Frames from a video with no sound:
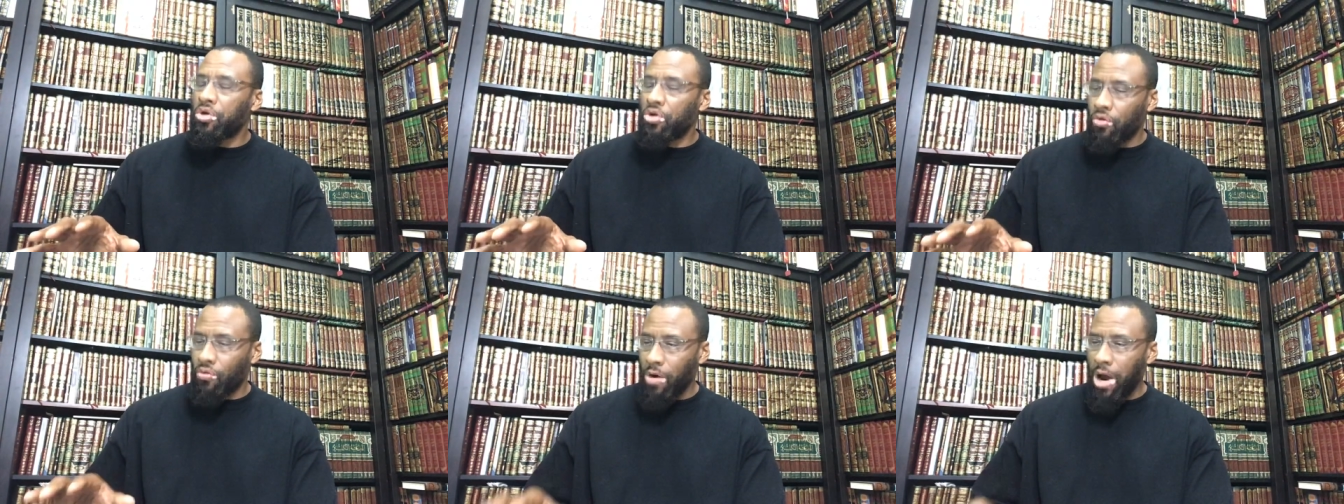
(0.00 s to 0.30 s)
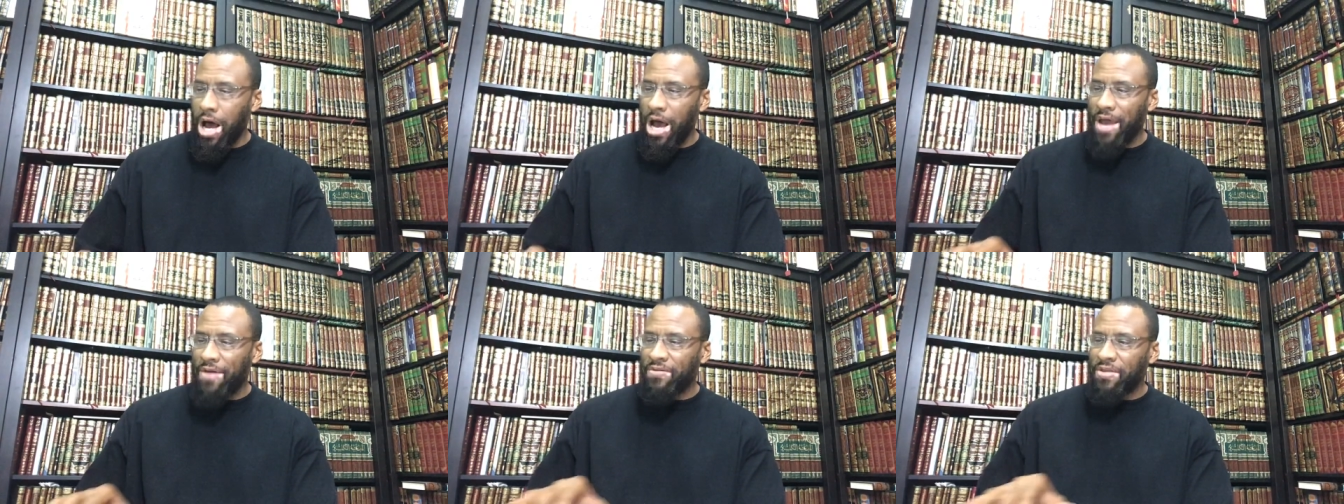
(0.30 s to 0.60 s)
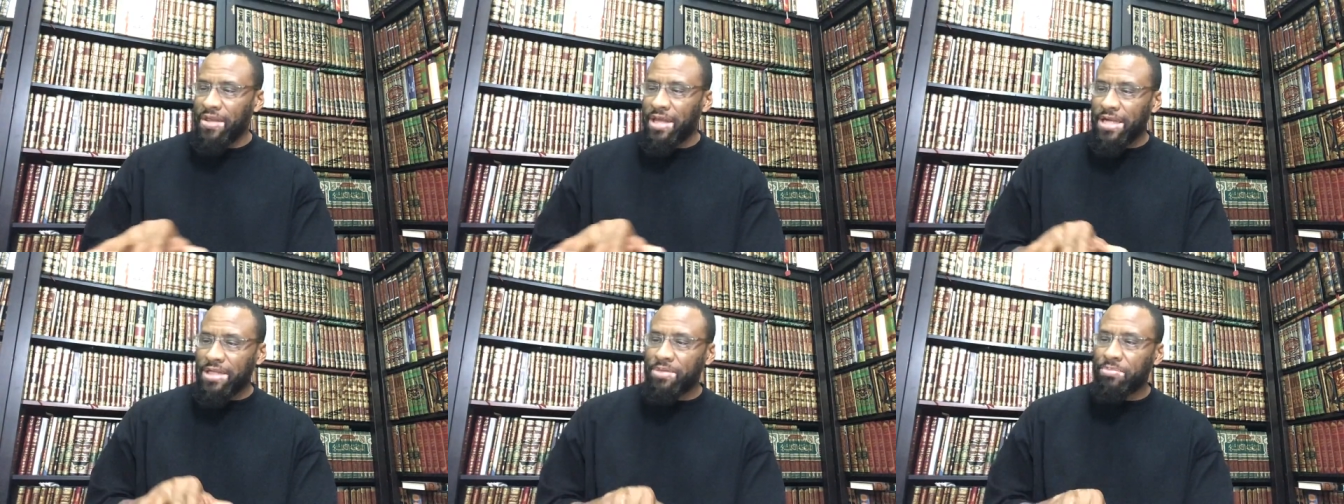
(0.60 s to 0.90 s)

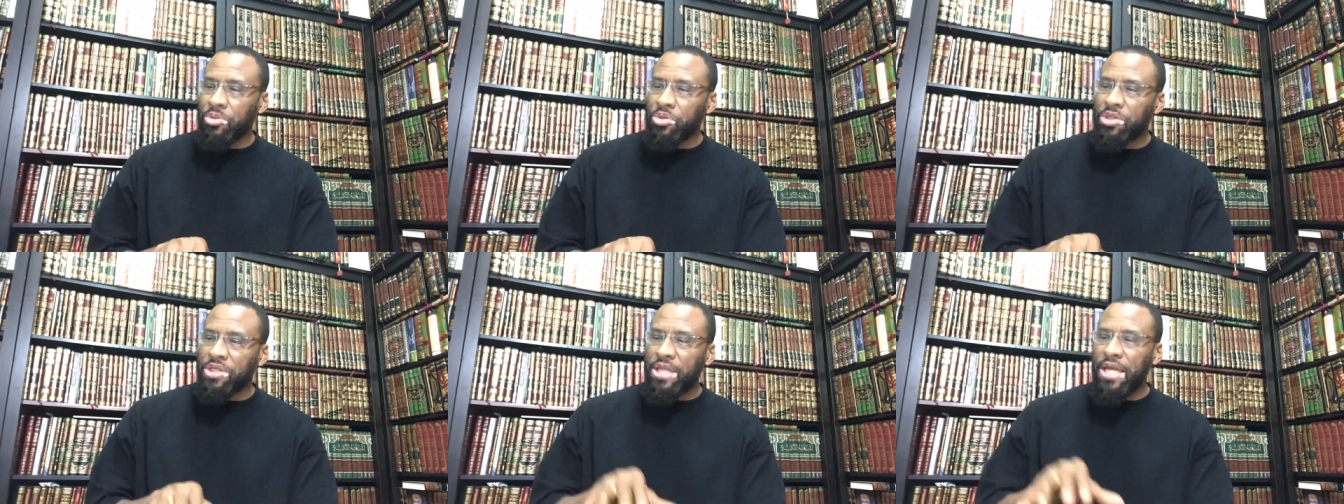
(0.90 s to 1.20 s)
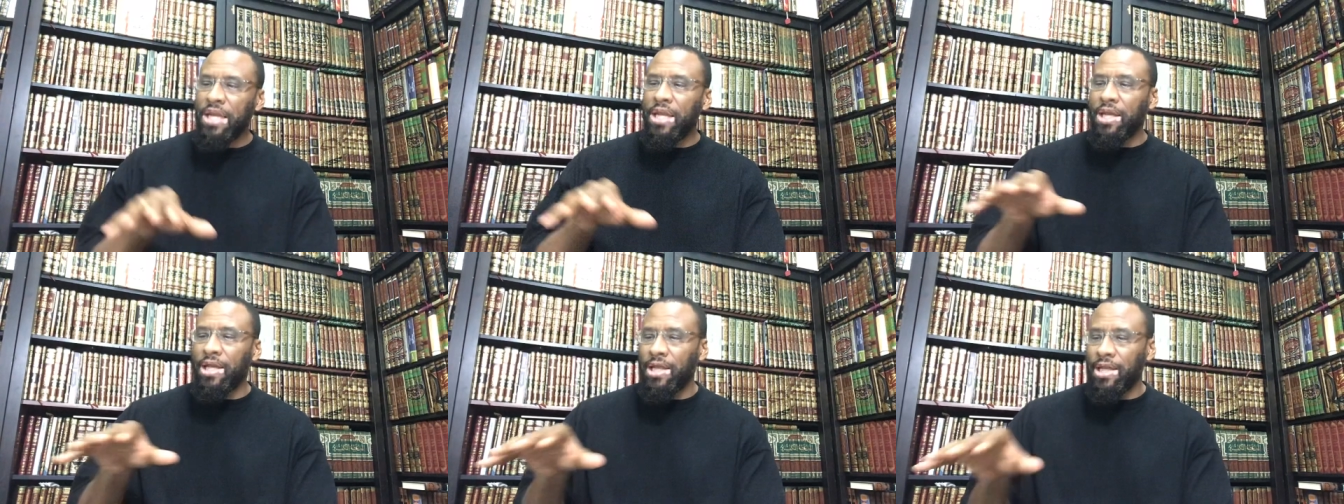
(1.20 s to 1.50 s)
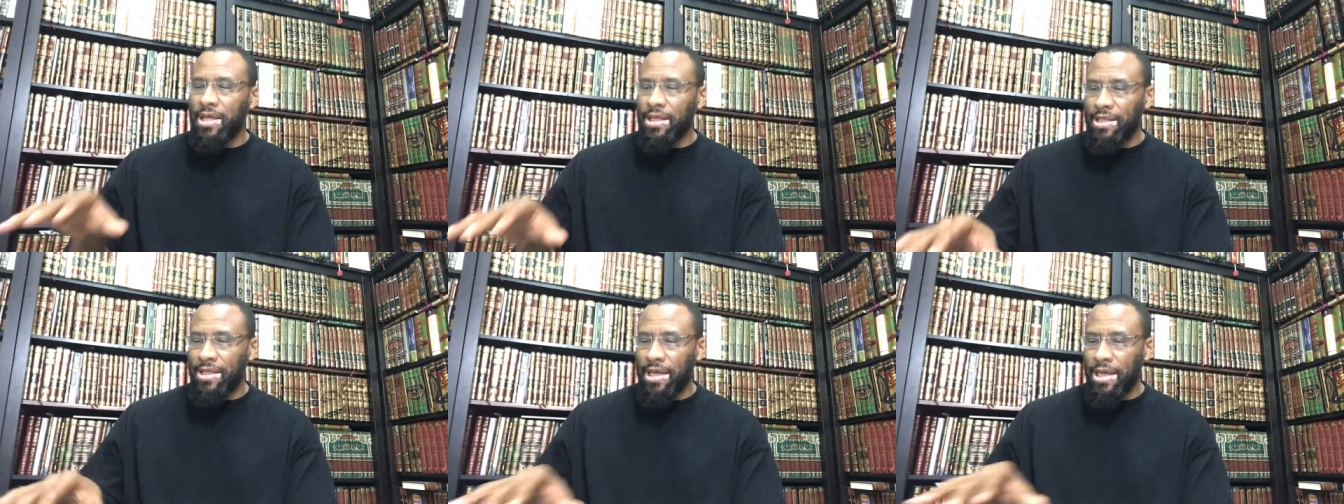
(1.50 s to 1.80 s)
derived, and that's mustanid
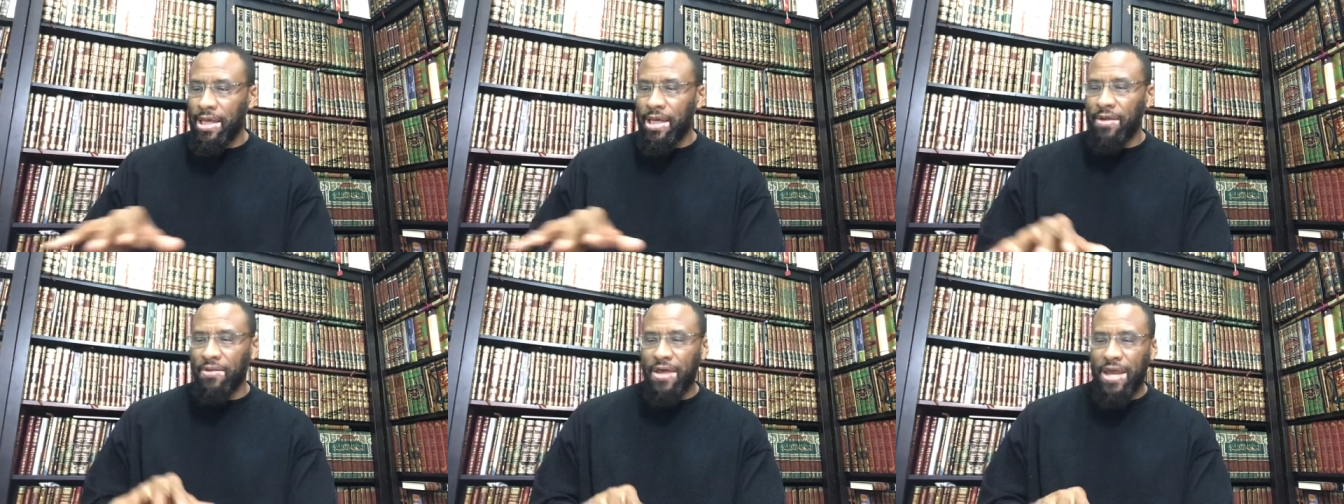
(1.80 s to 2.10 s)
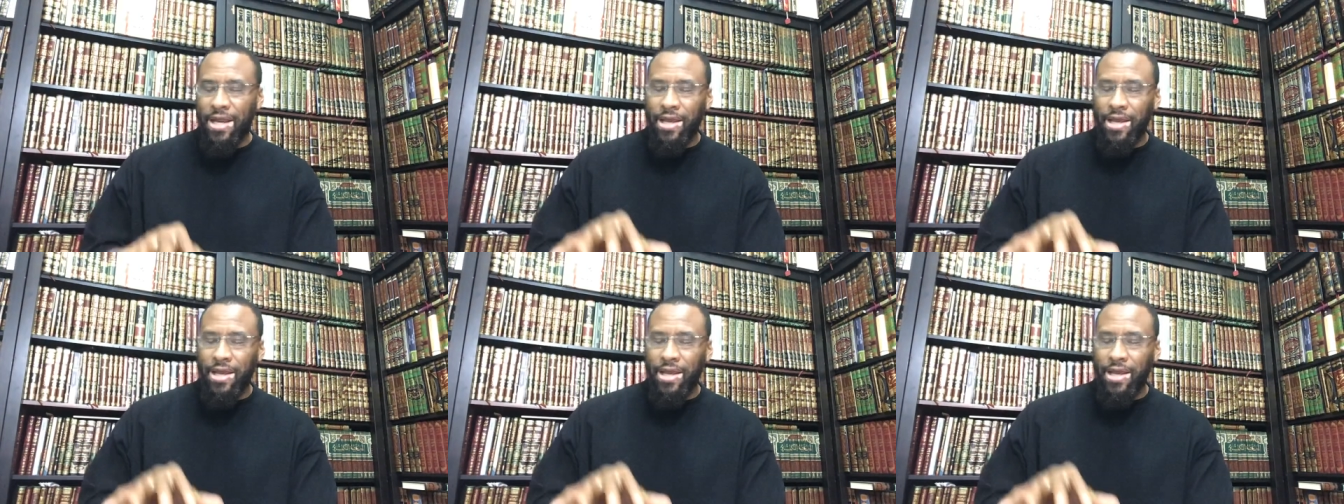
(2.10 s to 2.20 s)
al-dalil,